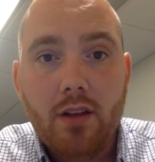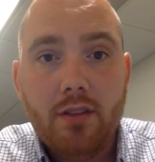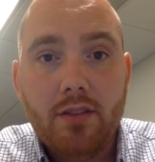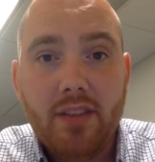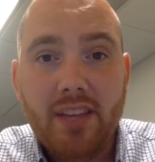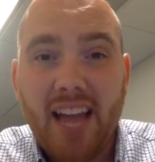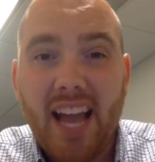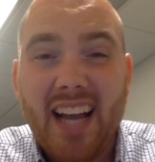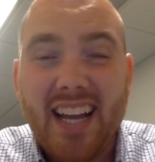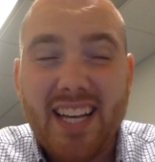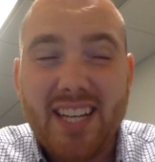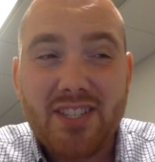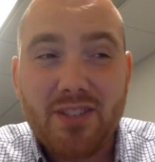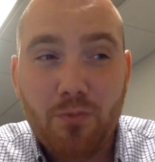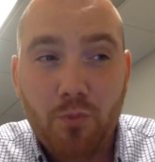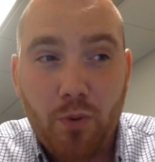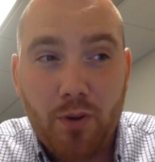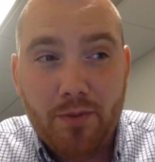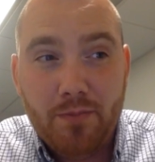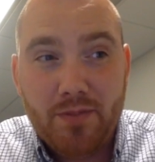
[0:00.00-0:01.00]
the
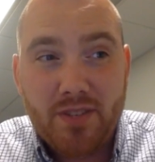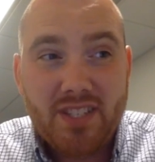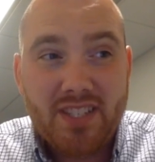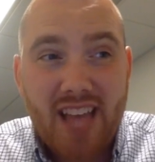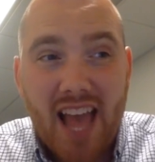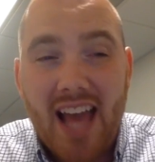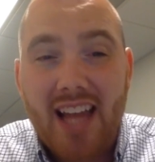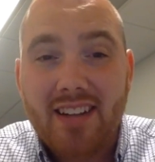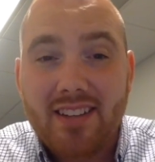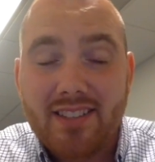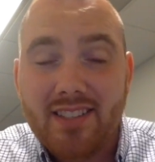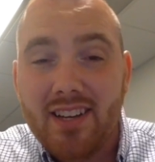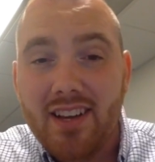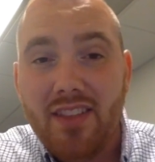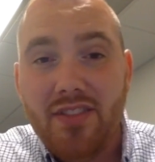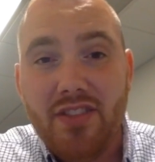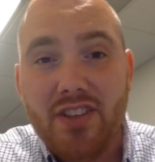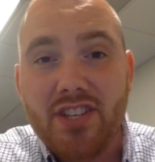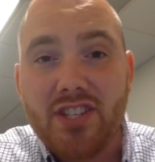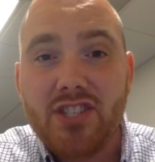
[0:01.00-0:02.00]
Yankees would send
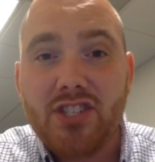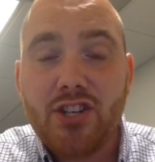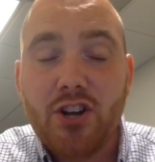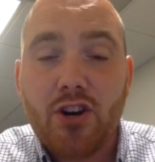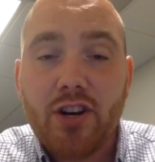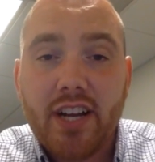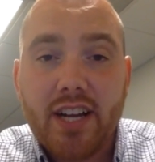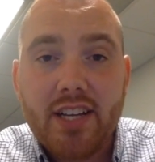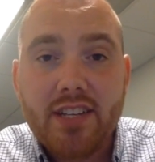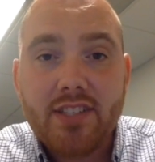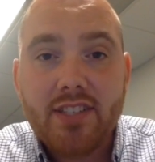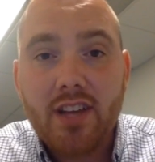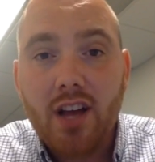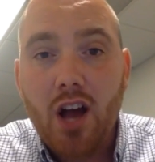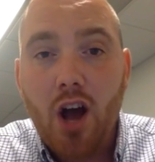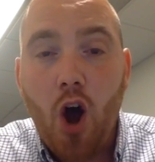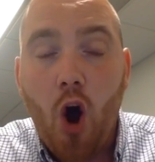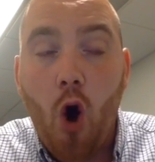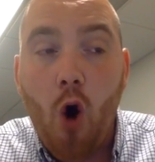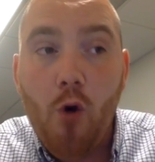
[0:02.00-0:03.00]
this
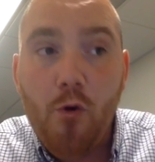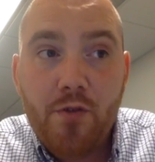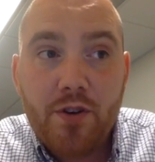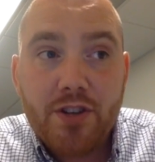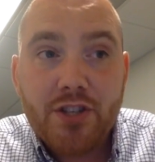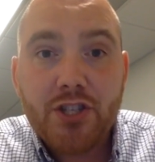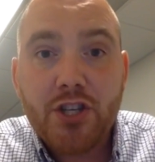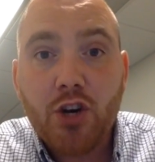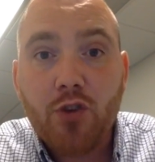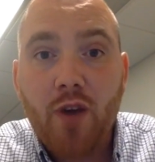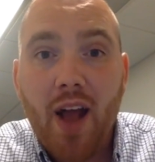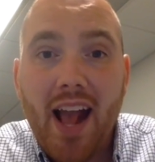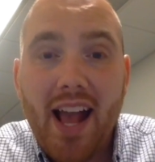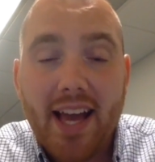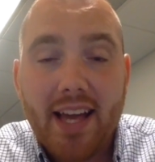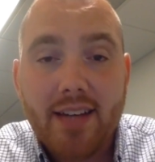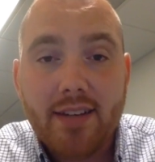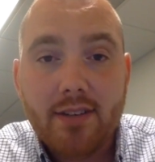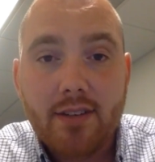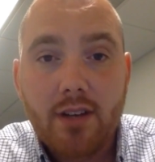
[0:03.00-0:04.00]
circus over to
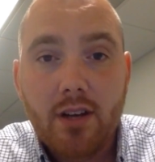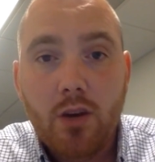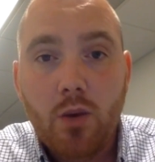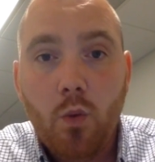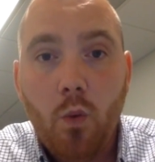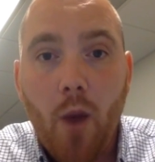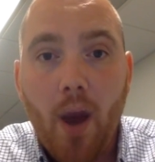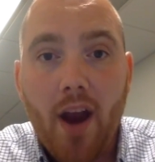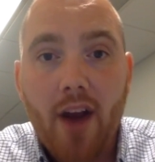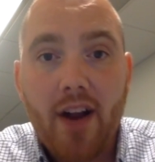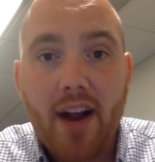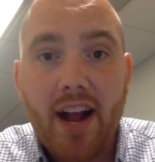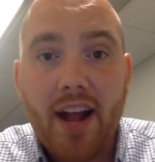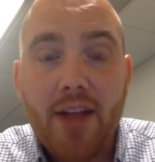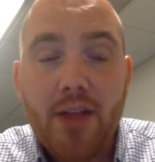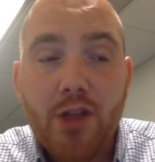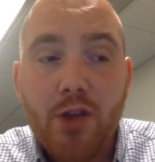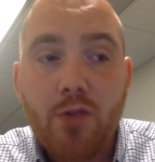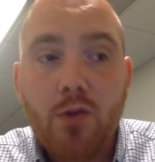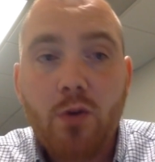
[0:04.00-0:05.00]
Scranton, where
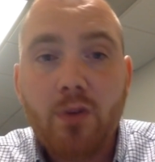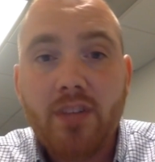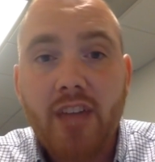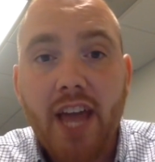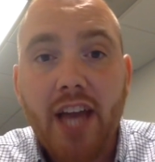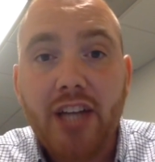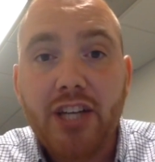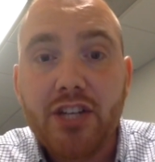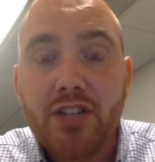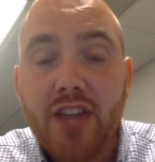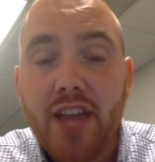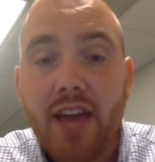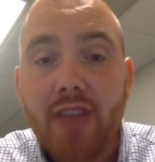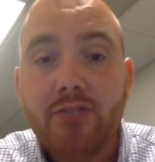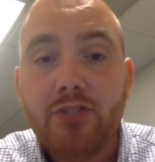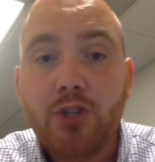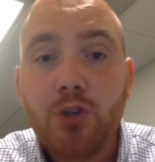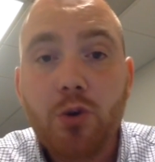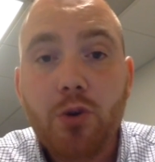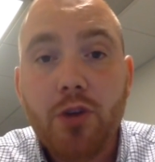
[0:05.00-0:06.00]
in the rotation they
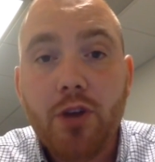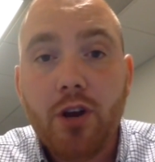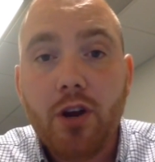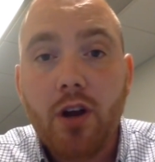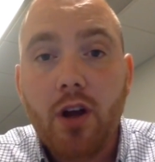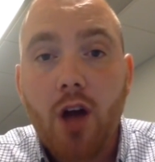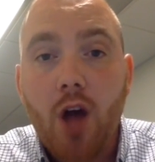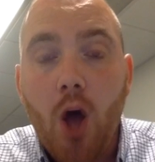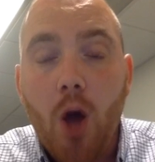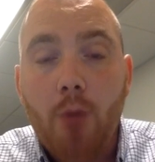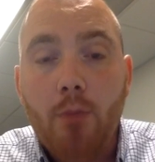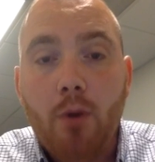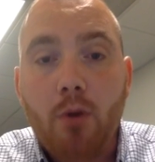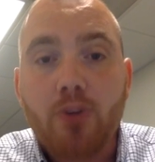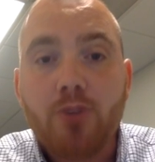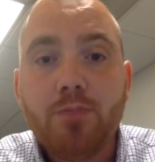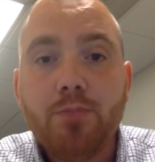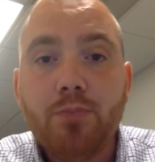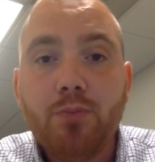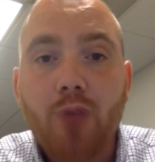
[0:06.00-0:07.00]
have two of their
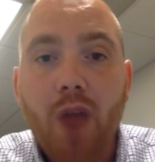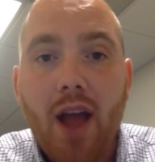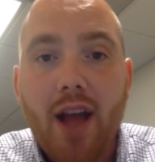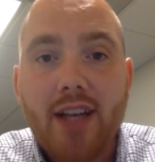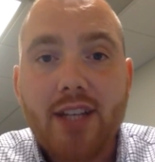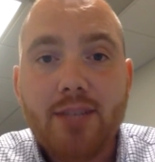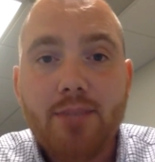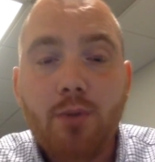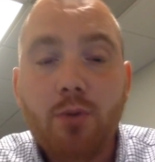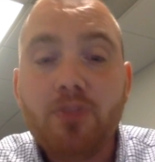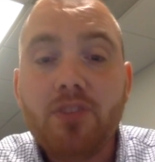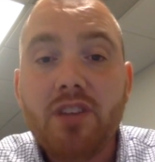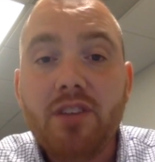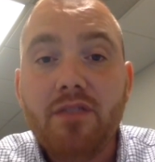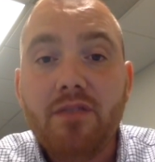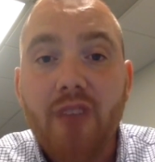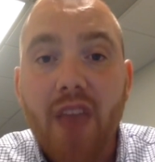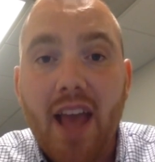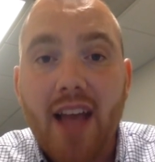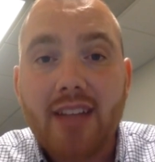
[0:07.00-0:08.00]
most prized, most
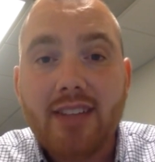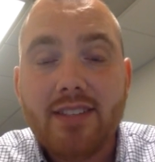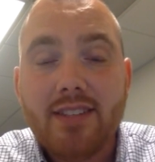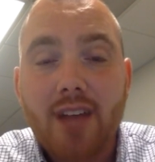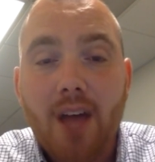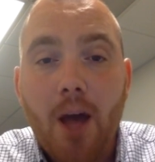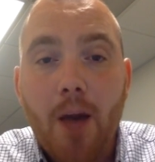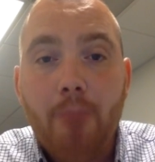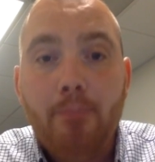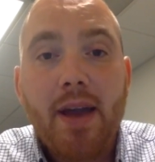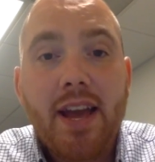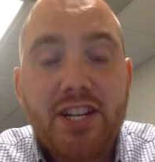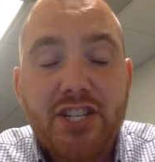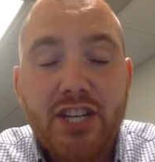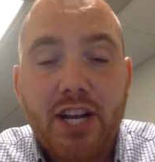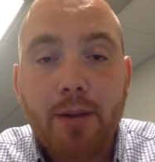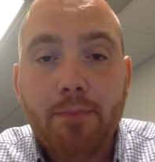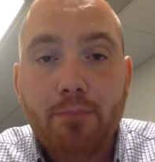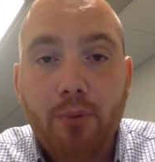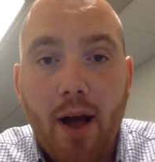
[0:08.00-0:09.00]
advanced
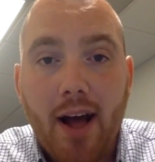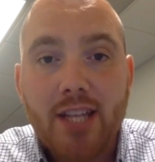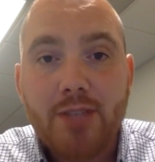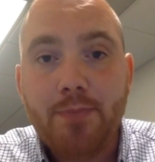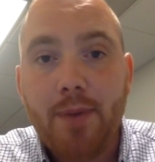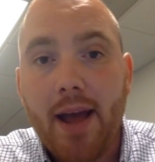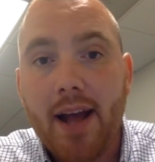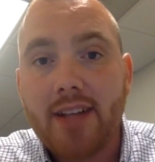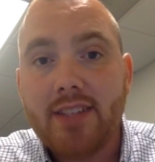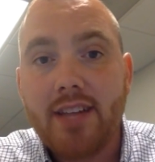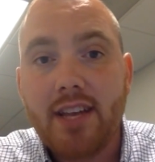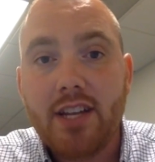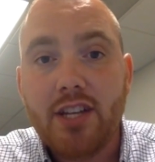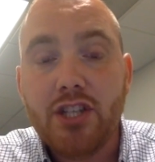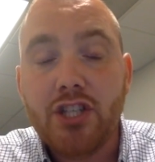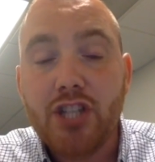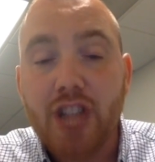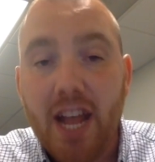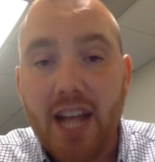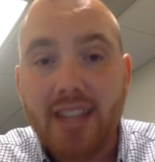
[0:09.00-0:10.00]
pitching prospects
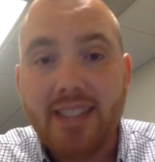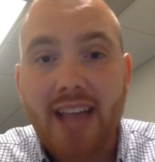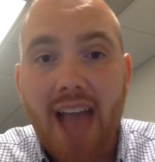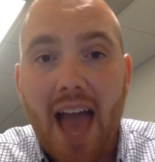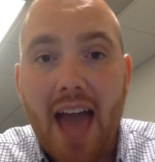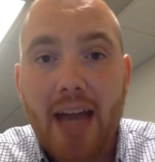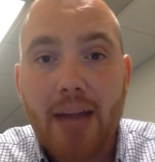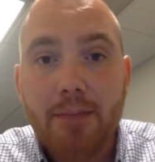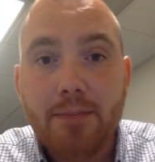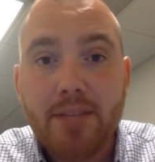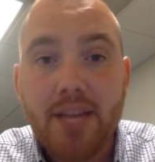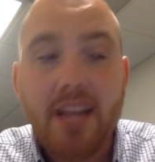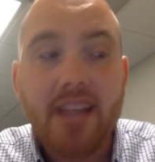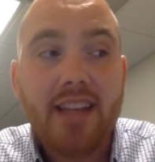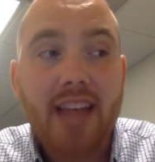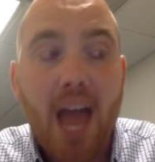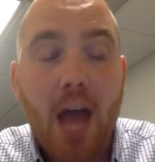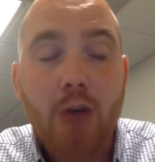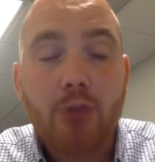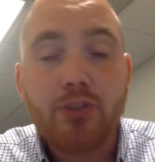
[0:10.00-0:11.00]
in Chance Adams and
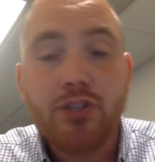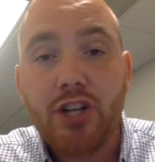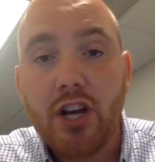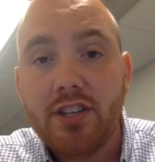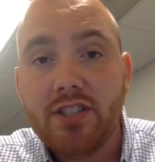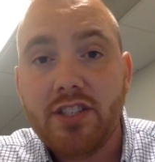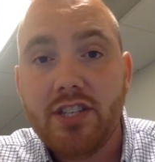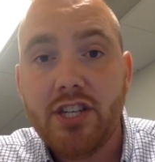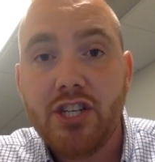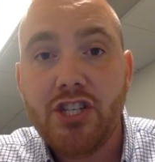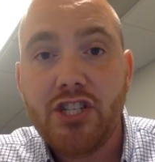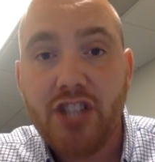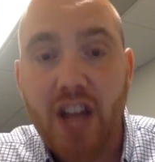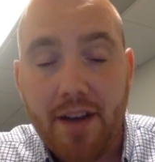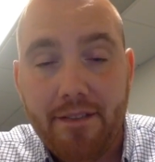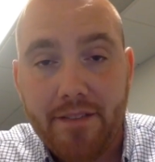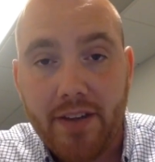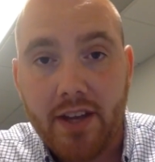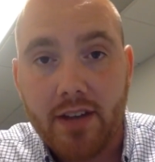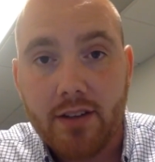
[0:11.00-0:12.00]
now Justus
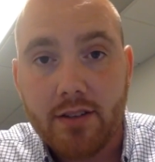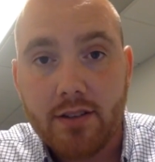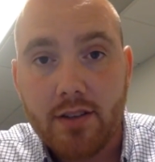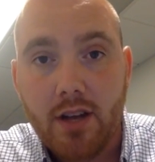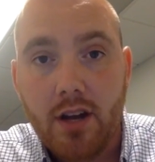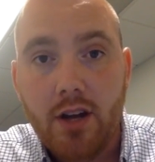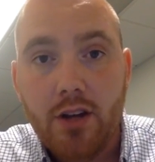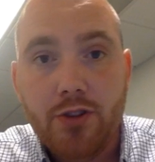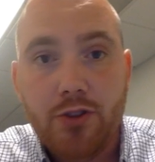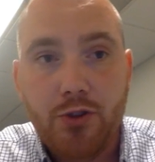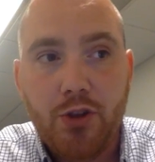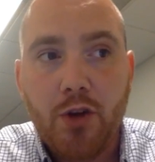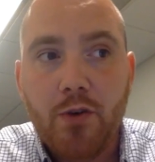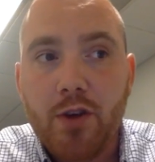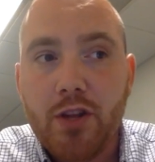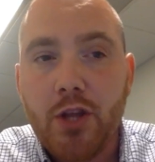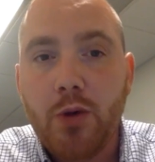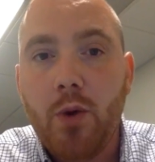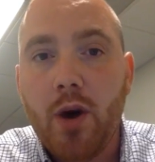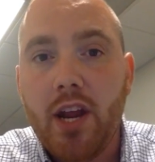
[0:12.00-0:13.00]
Sheffield. Do they
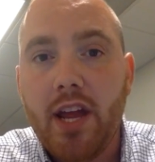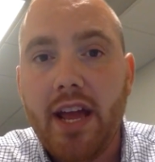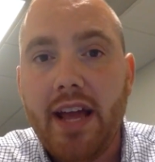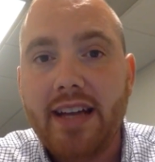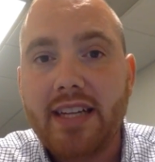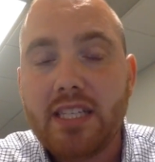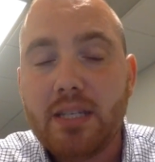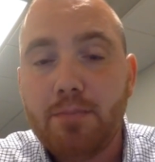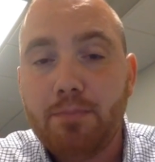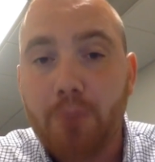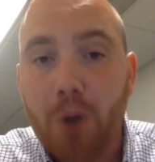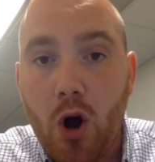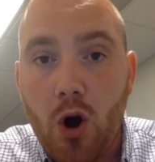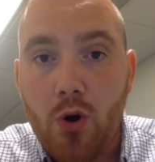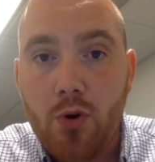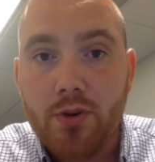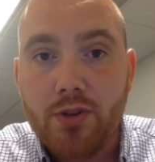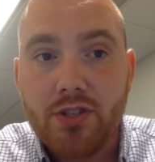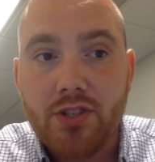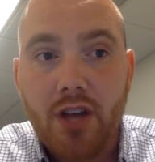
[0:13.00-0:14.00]
really want to
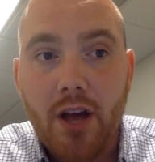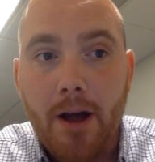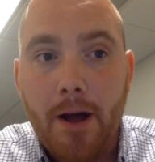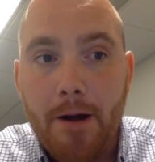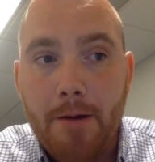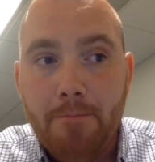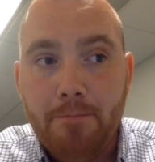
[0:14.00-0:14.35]
expose